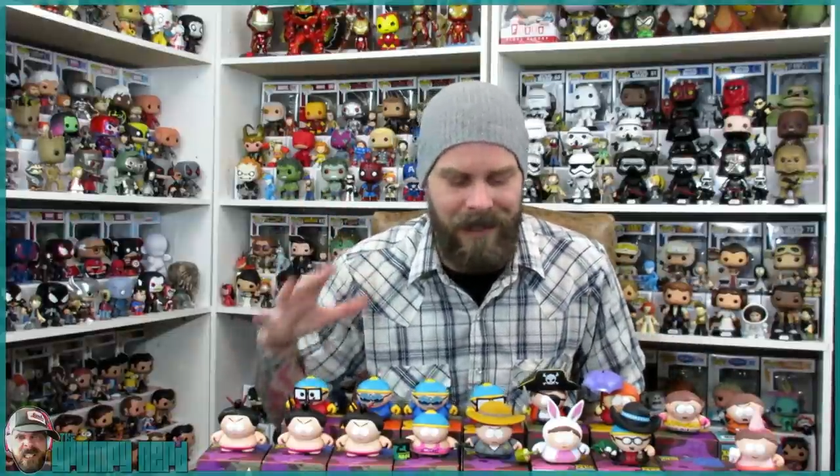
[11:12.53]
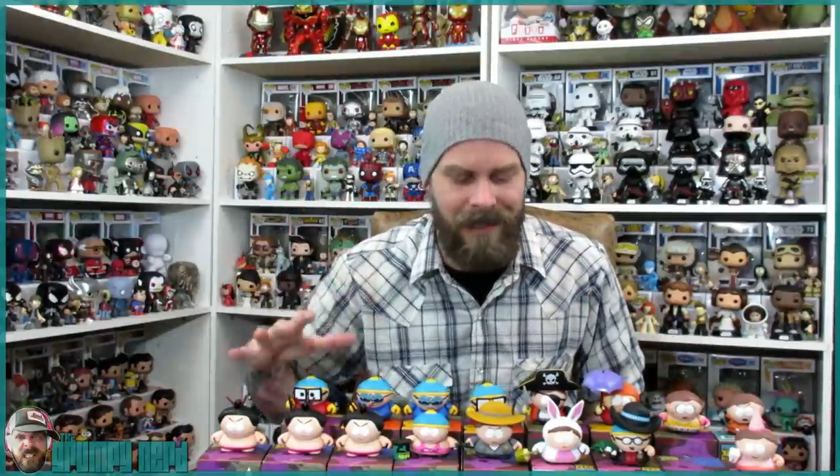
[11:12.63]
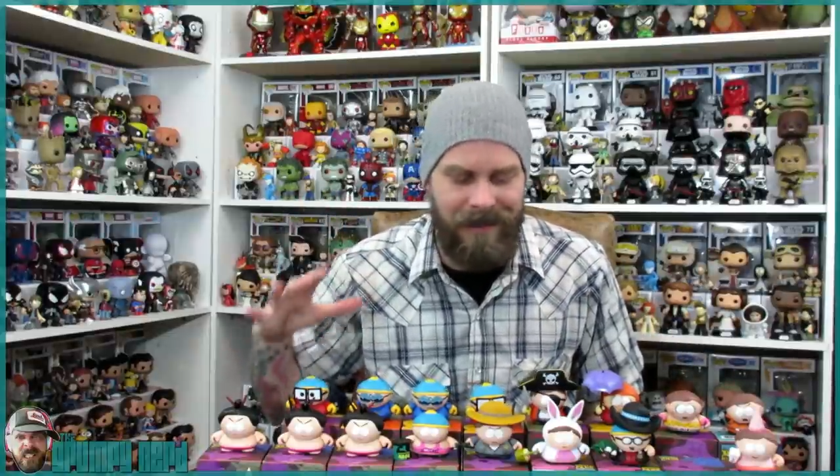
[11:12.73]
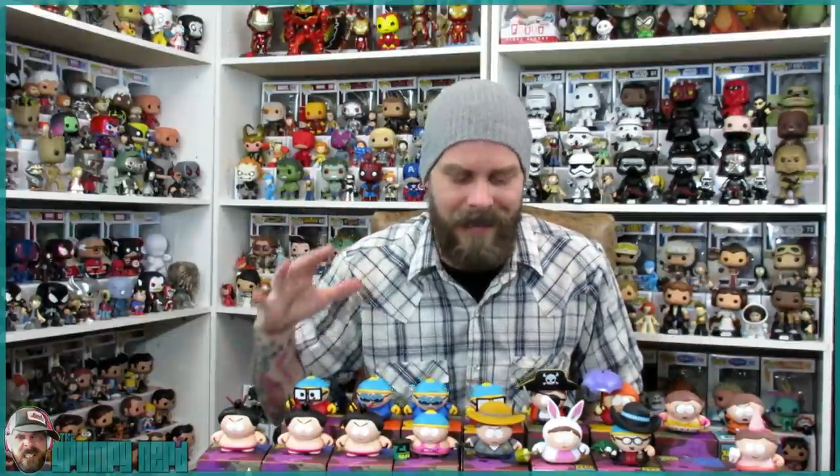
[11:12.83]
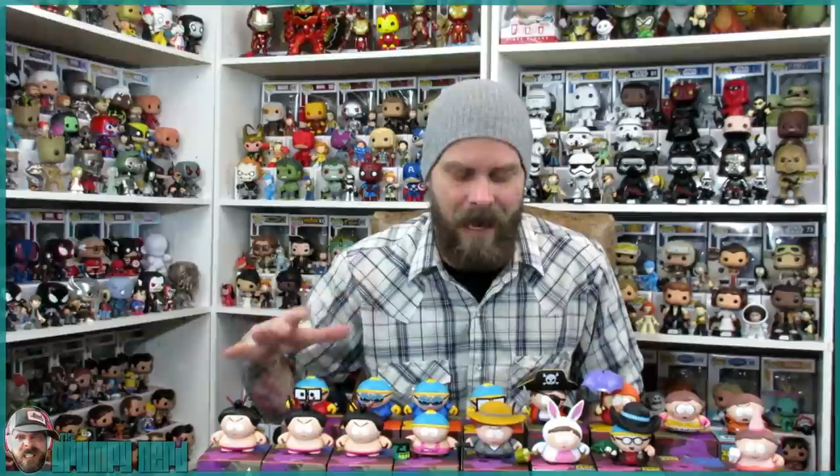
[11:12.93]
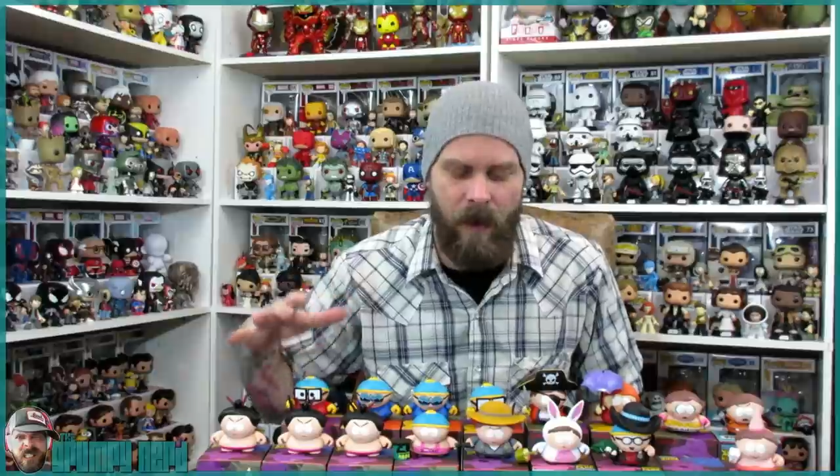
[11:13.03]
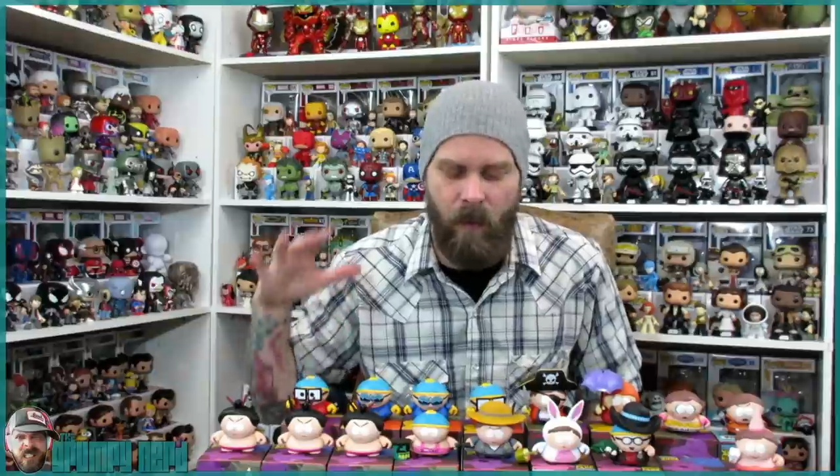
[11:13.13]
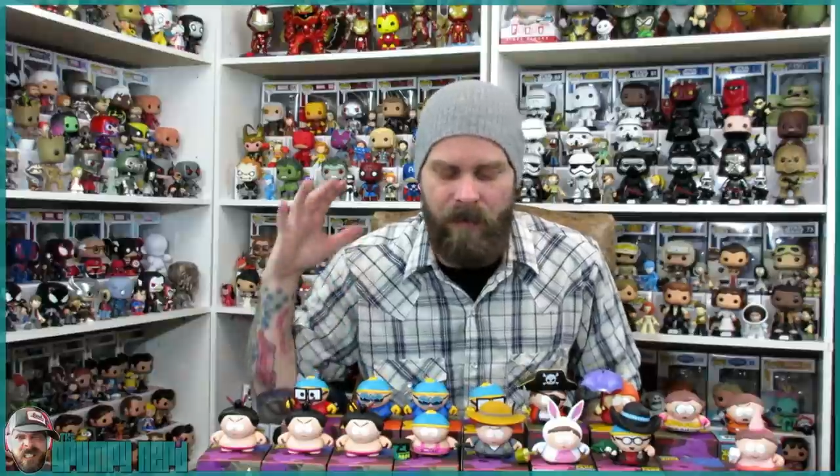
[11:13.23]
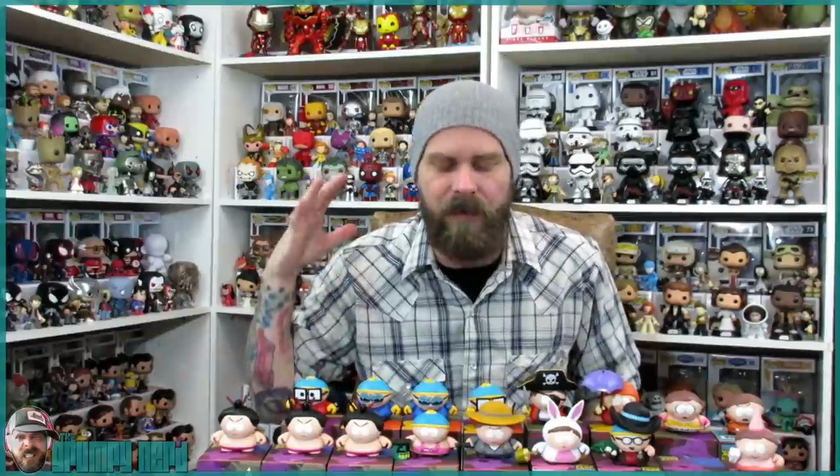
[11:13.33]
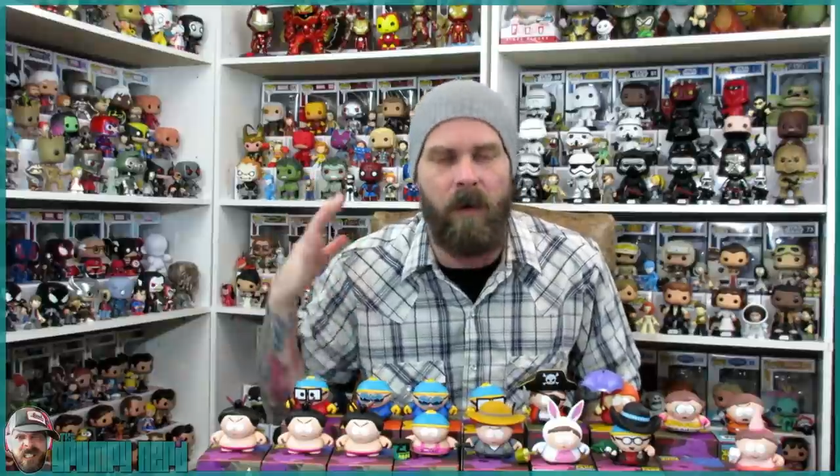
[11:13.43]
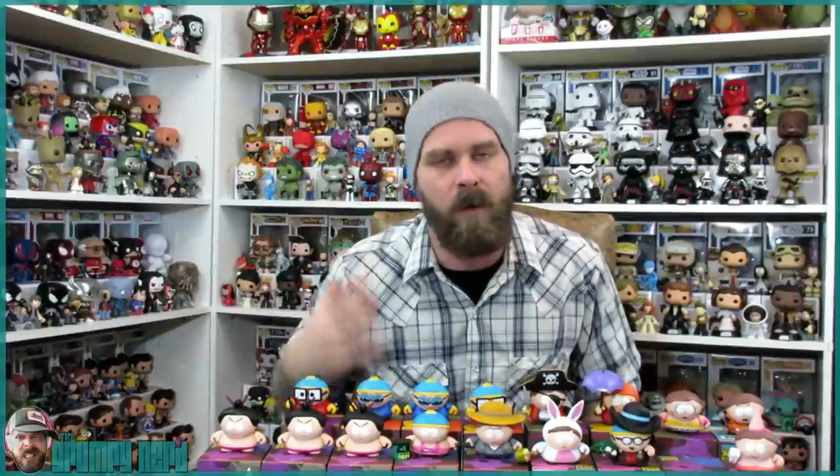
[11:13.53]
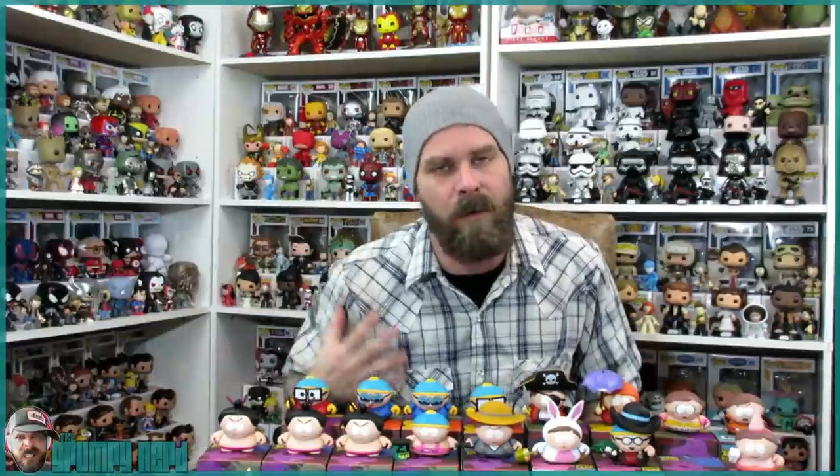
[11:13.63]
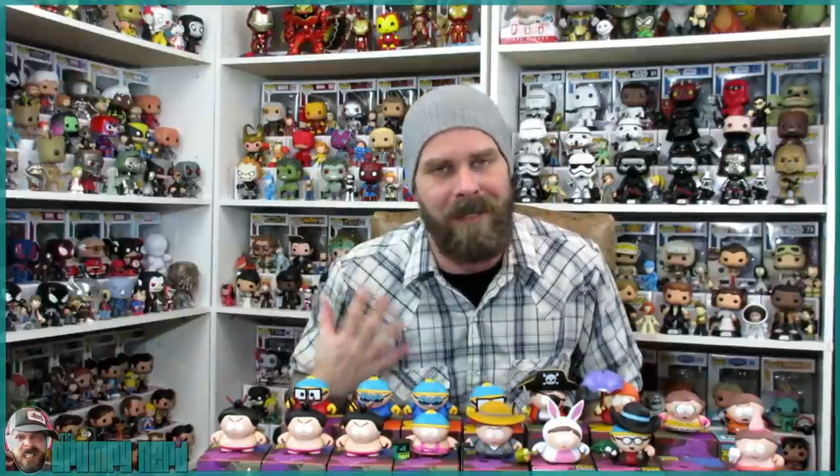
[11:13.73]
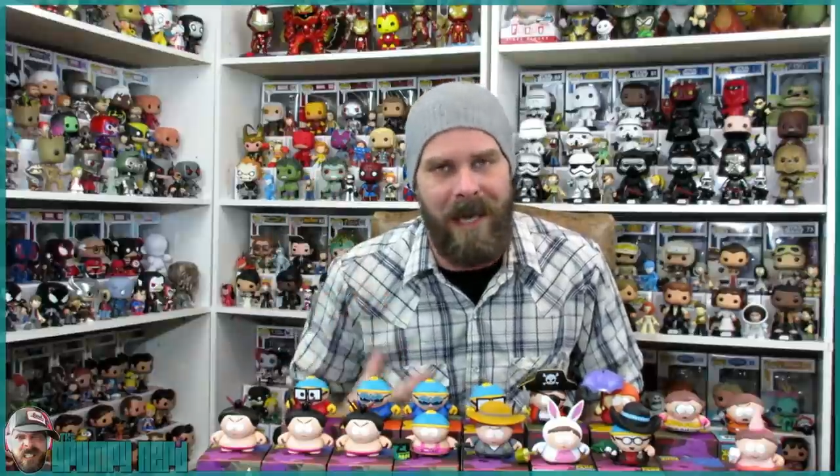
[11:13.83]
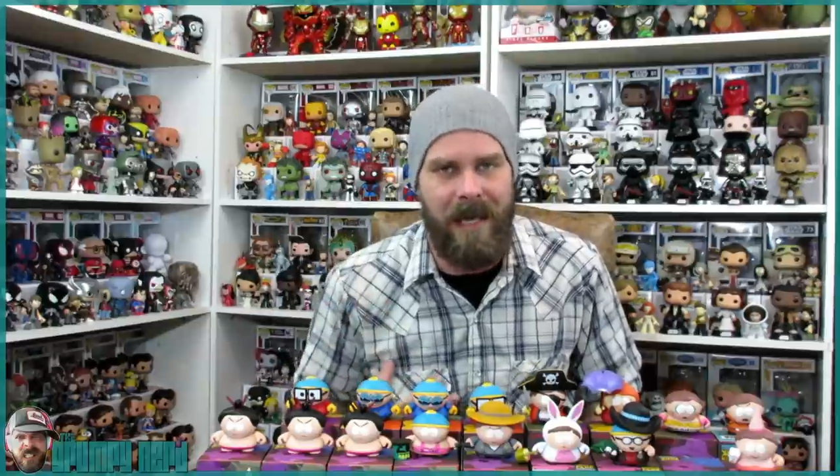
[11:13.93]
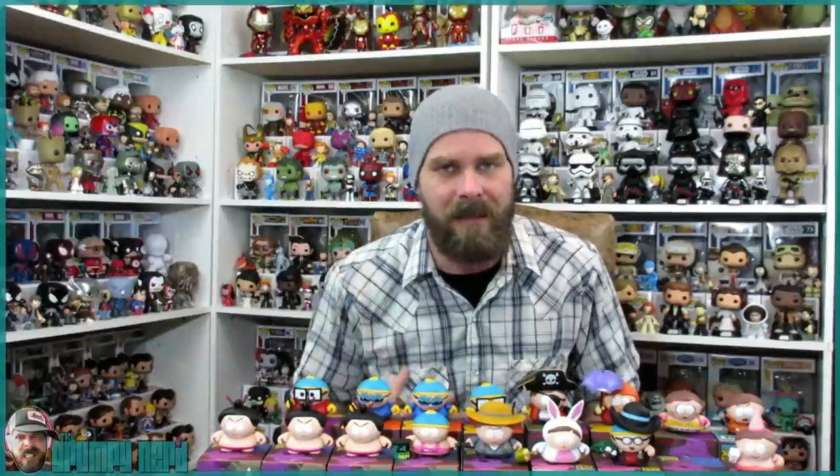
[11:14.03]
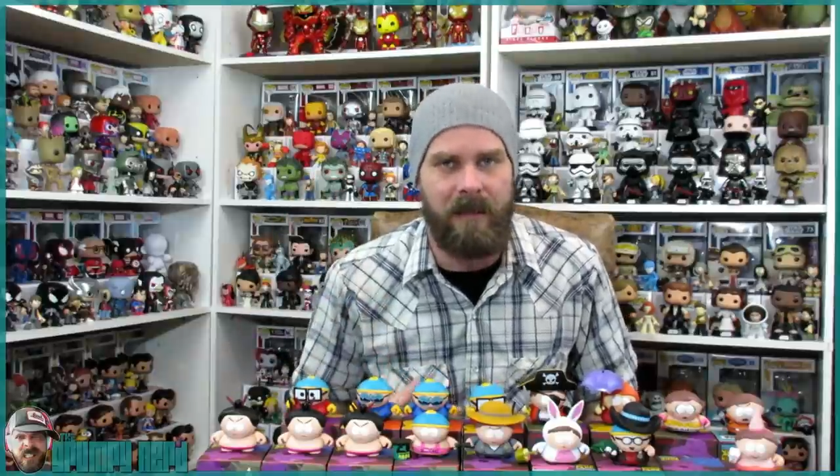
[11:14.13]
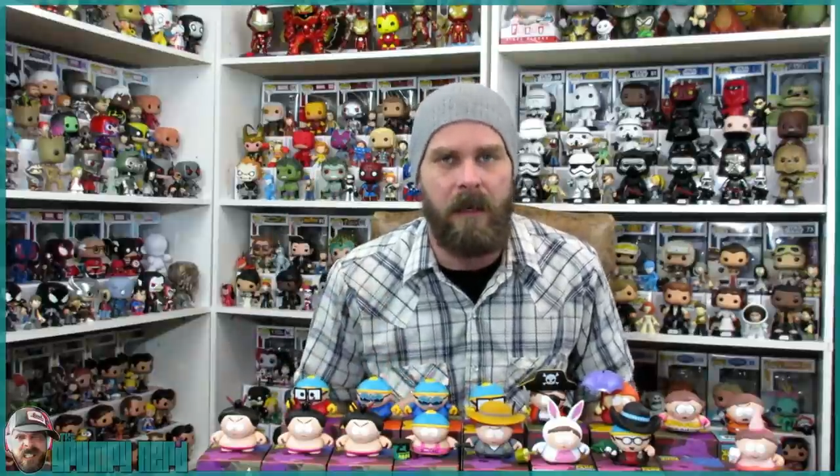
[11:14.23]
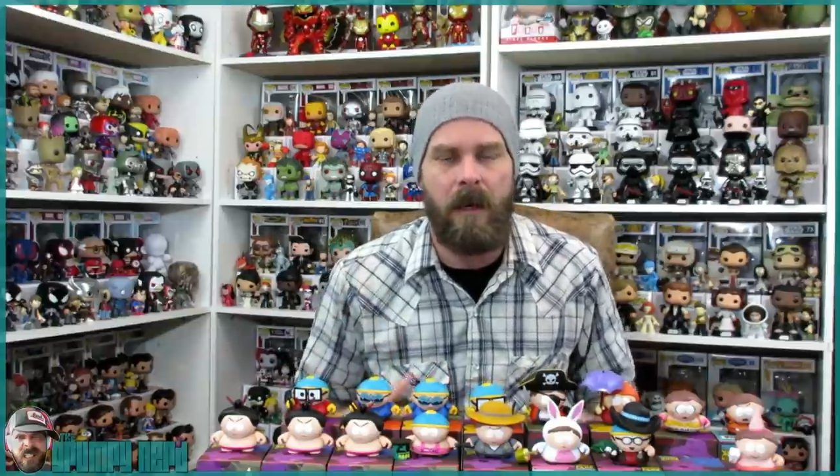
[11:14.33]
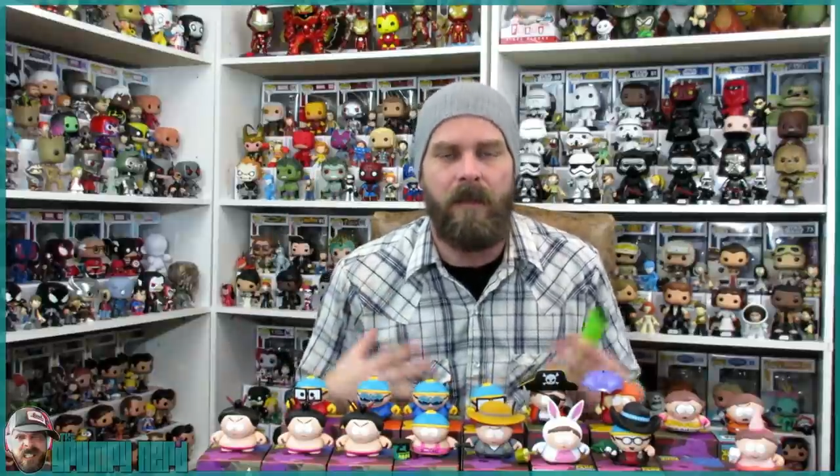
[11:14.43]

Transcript: get down with the whole case,